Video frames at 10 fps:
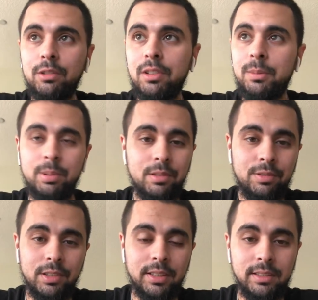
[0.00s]
for
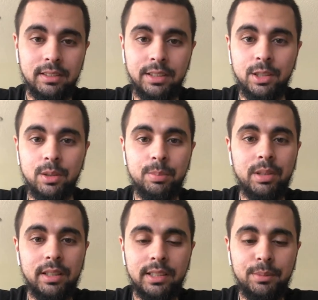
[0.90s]
a
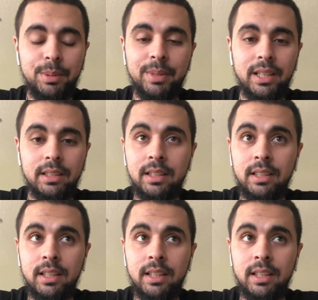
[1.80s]
product to be made,